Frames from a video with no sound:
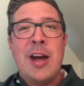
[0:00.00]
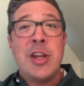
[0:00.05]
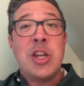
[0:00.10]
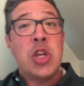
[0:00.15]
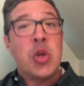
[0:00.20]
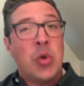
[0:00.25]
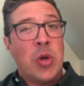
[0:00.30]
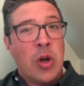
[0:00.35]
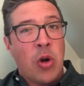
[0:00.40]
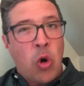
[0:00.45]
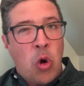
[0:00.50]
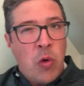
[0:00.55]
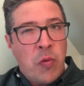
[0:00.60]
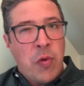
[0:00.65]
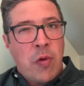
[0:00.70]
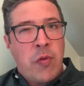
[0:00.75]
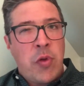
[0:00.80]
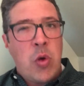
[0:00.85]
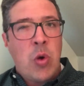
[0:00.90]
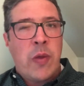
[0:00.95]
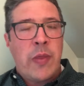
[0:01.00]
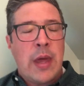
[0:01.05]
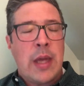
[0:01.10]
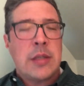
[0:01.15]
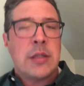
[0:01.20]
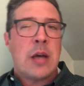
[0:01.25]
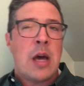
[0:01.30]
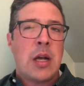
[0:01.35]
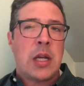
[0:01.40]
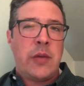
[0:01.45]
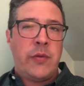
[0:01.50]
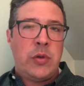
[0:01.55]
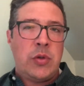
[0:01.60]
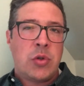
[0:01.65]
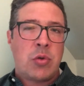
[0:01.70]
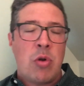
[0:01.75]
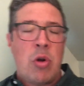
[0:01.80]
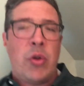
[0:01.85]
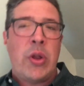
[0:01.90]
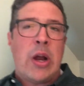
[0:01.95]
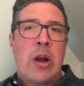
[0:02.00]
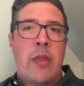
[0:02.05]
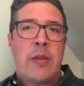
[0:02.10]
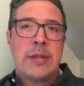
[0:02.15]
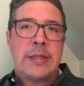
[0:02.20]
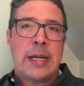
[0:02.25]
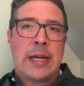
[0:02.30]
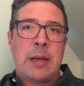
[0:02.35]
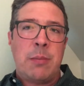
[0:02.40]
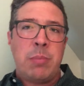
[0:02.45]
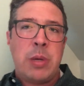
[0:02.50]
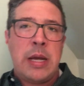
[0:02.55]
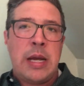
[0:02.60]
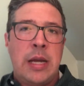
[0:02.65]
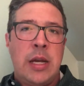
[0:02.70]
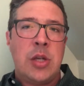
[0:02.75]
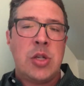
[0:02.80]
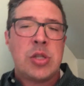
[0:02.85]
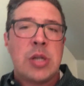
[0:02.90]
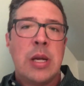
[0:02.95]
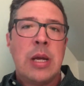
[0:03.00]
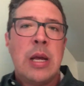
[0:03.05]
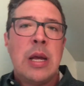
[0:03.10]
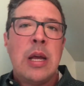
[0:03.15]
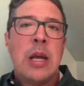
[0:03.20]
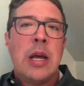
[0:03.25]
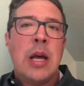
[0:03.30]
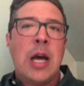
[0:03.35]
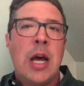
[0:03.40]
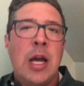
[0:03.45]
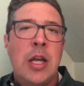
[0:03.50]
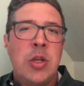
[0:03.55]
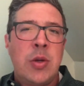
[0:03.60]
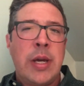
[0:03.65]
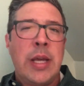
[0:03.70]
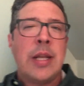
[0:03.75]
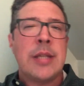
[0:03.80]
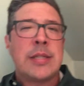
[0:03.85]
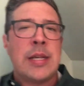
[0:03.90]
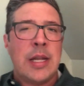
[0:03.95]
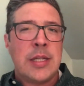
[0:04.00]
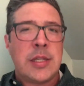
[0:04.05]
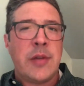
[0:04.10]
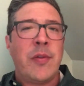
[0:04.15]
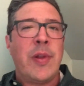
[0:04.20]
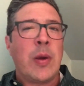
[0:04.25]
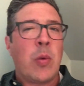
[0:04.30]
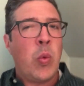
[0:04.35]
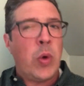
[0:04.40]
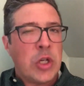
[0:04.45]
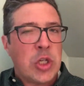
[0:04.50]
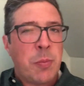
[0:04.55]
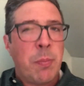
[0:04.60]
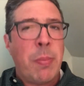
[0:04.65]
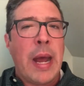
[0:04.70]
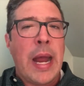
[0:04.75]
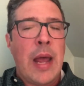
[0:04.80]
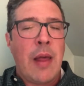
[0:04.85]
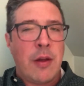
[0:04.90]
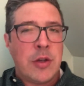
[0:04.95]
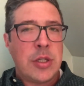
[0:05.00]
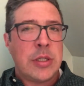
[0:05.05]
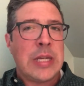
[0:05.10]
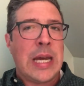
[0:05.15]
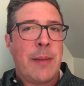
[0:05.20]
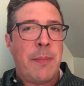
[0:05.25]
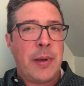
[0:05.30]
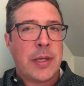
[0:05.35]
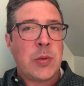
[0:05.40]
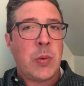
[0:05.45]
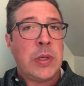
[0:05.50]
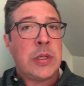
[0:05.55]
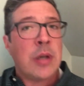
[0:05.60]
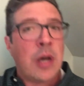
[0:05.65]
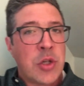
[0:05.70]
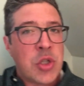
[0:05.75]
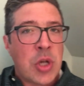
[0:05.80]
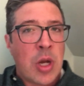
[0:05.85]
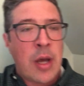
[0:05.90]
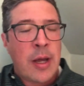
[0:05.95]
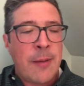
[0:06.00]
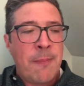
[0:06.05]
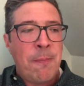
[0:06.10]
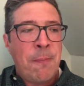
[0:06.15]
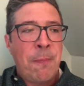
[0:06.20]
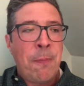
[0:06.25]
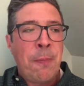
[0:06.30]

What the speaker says: unit overview on that doc. If you scroll down to the second page, you get a sense of like which biology topics we touch on.